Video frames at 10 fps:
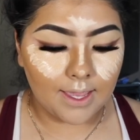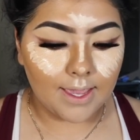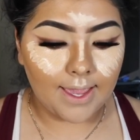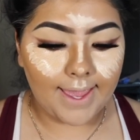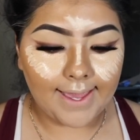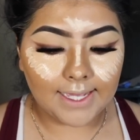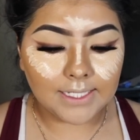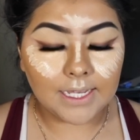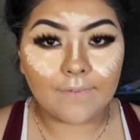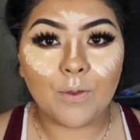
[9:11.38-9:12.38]
And
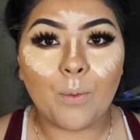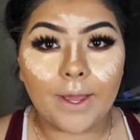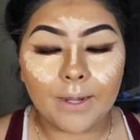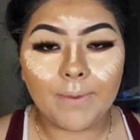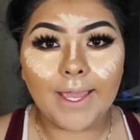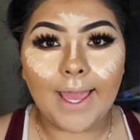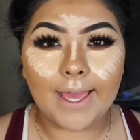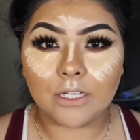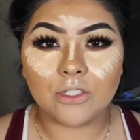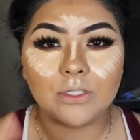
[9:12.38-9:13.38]
if you want to be
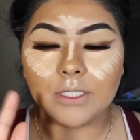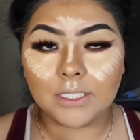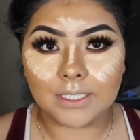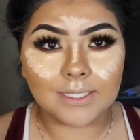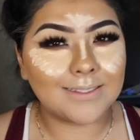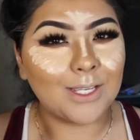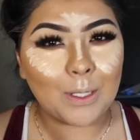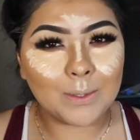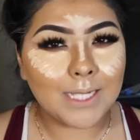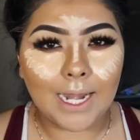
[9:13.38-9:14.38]
extra, just, you know,
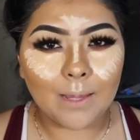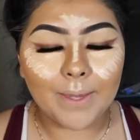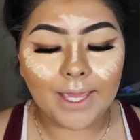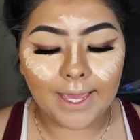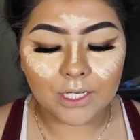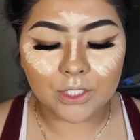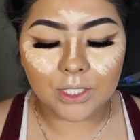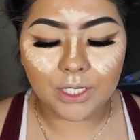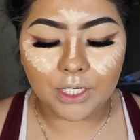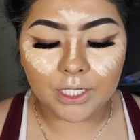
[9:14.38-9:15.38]
a tiny bit
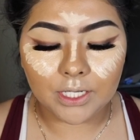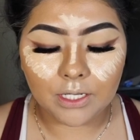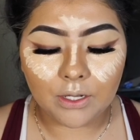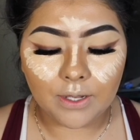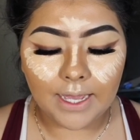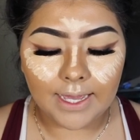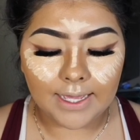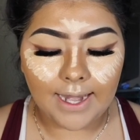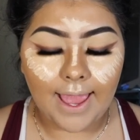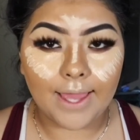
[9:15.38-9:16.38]
extra, you're gonna go
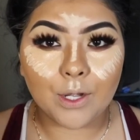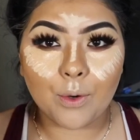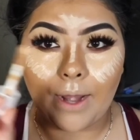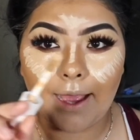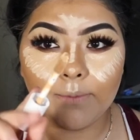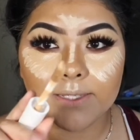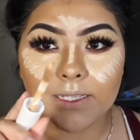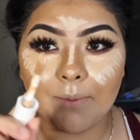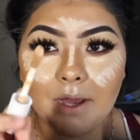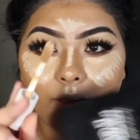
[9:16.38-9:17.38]
ahead and grab
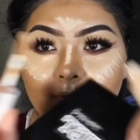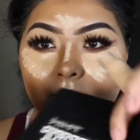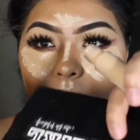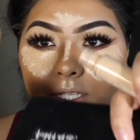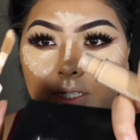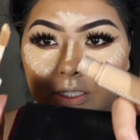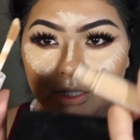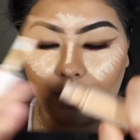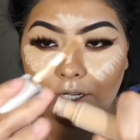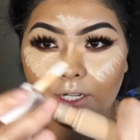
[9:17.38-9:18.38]
some of the
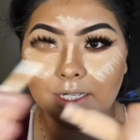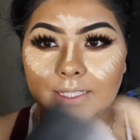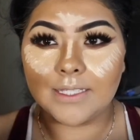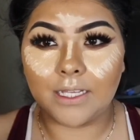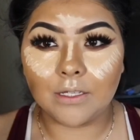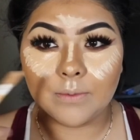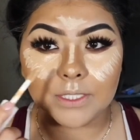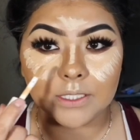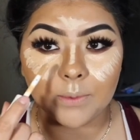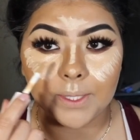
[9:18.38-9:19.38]
darker concealer, which
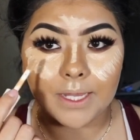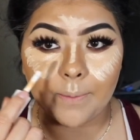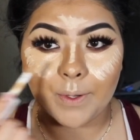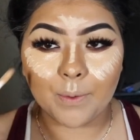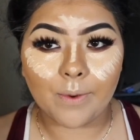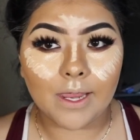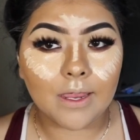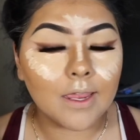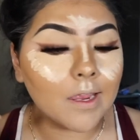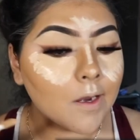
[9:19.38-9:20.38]
is the one that I put right
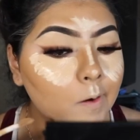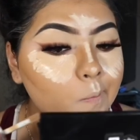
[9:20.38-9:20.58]
here,